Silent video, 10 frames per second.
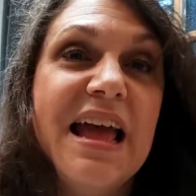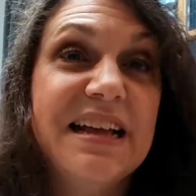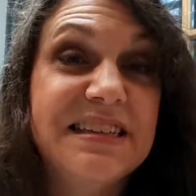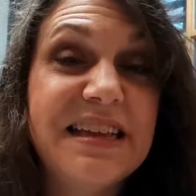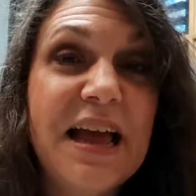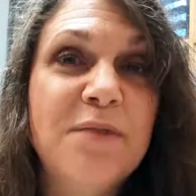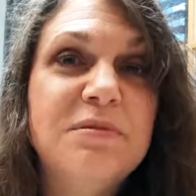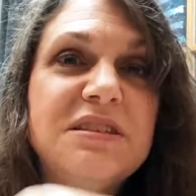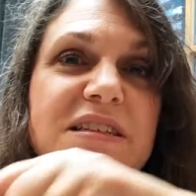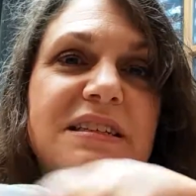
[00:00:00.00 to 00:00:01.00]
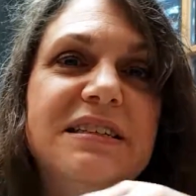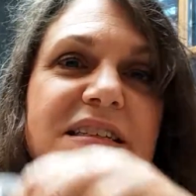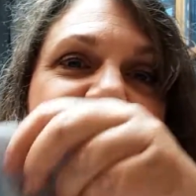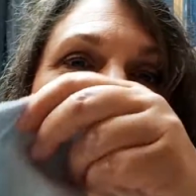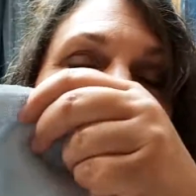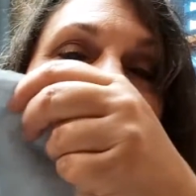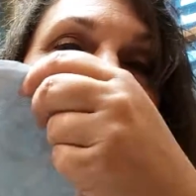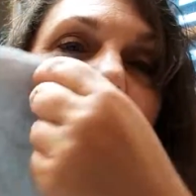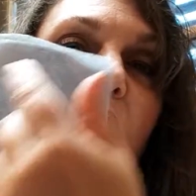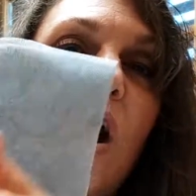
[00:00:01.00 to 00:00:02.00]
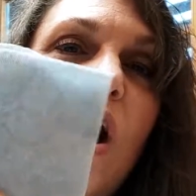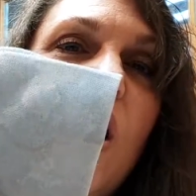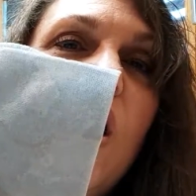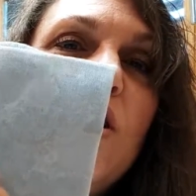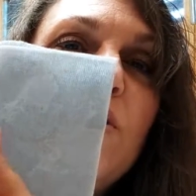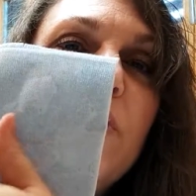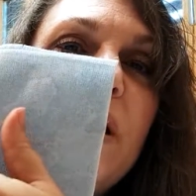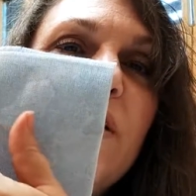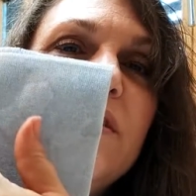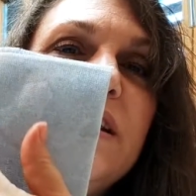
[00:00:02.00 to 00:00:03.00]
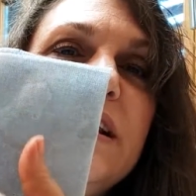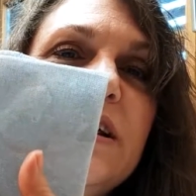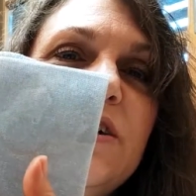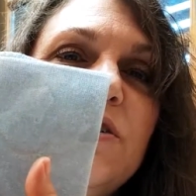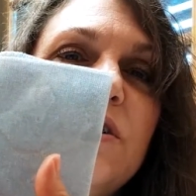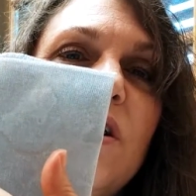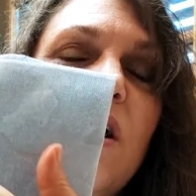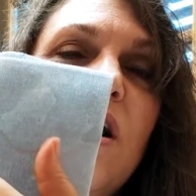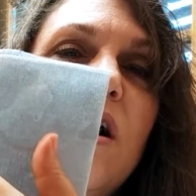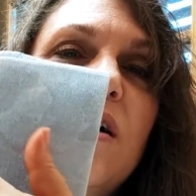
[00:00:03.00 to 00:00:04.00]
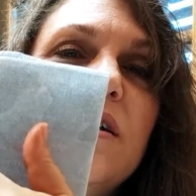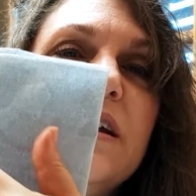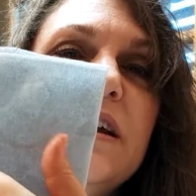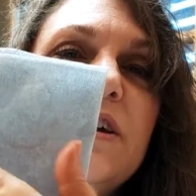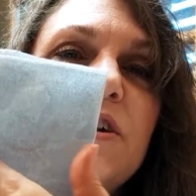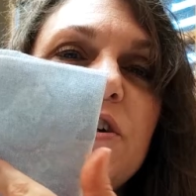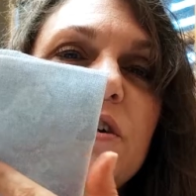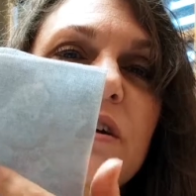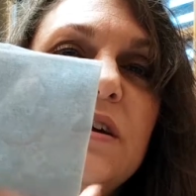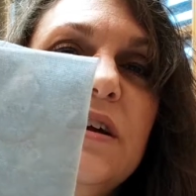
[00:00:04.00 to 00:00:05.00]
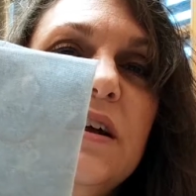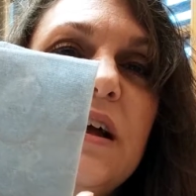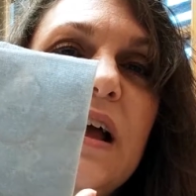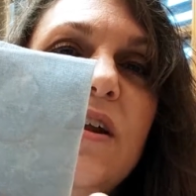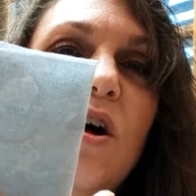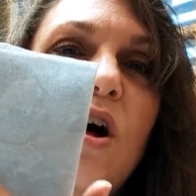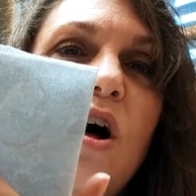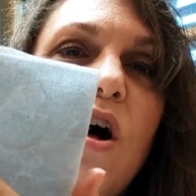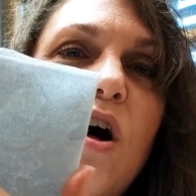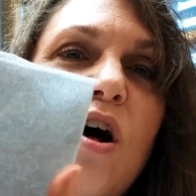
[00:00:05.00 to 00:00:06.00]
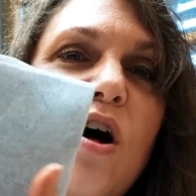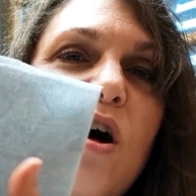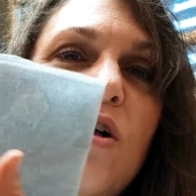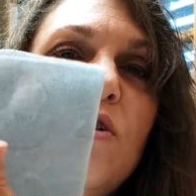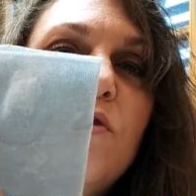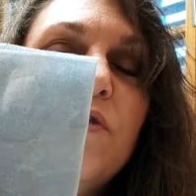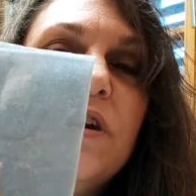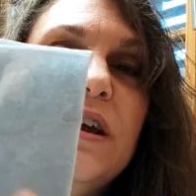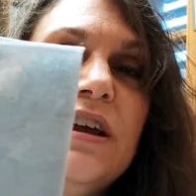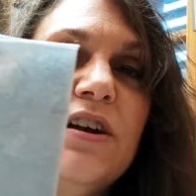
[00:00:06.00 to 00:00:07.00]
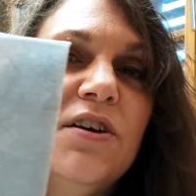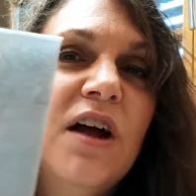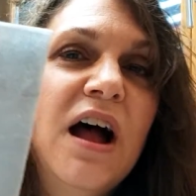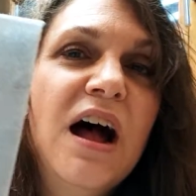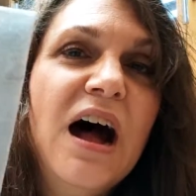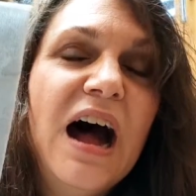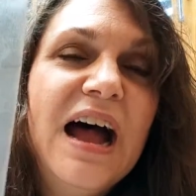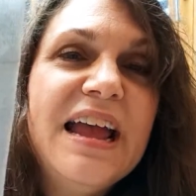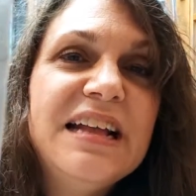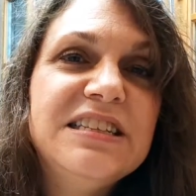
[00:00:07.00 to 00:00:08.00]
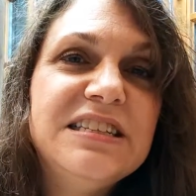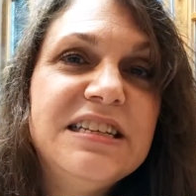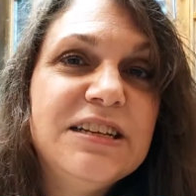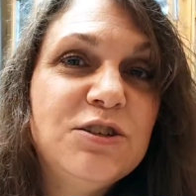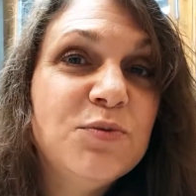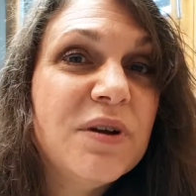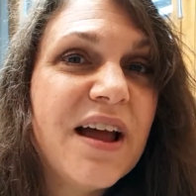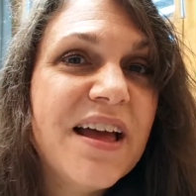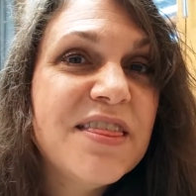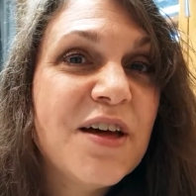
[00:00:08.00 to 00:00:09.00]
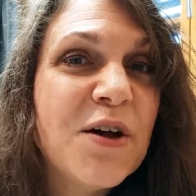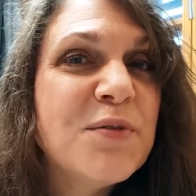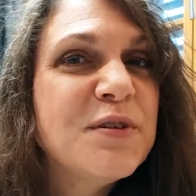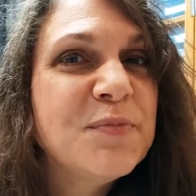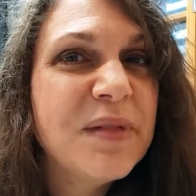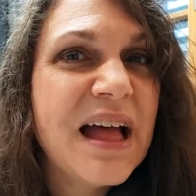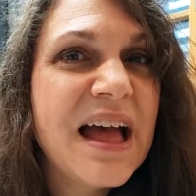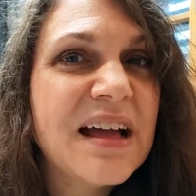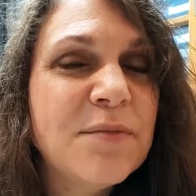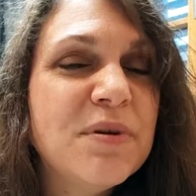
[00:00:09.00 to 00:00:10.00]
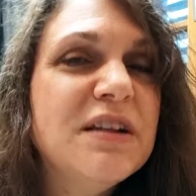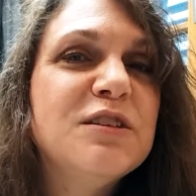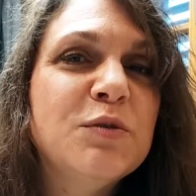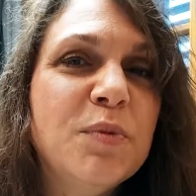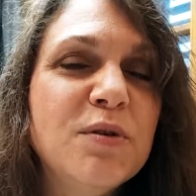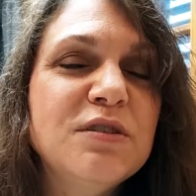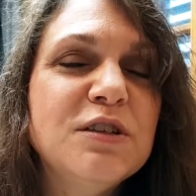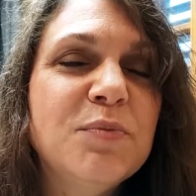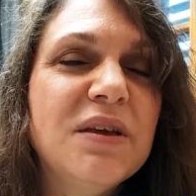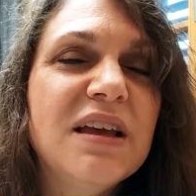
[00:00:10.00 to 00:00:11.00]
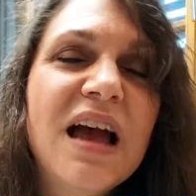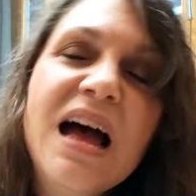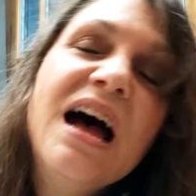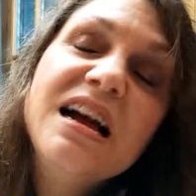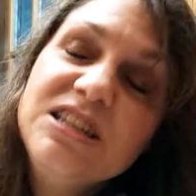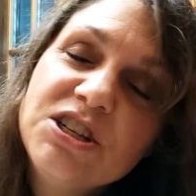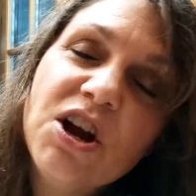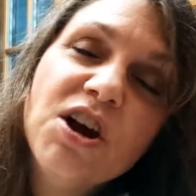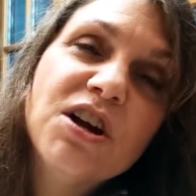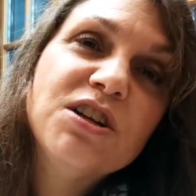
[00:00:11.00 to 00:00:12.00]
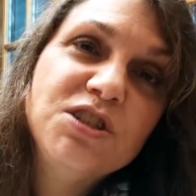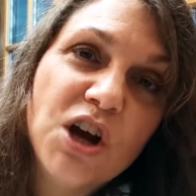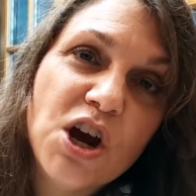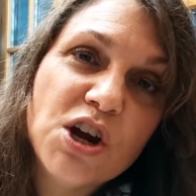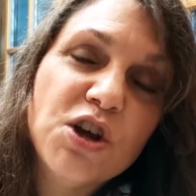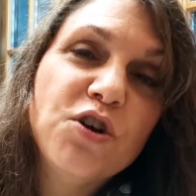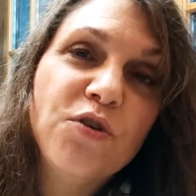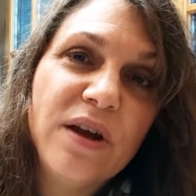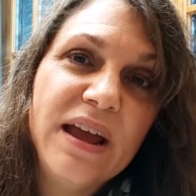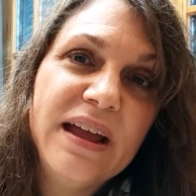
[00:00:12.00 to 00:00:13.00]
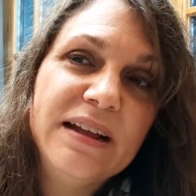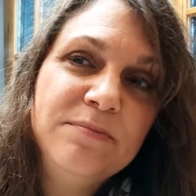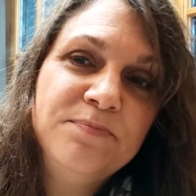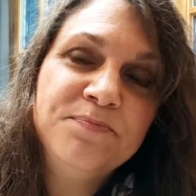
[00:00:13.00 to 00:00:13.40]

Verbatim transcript: Except all around here and all here and all over here, I had stitched what I thought was black, but it's supposed to be a dark, dark gray.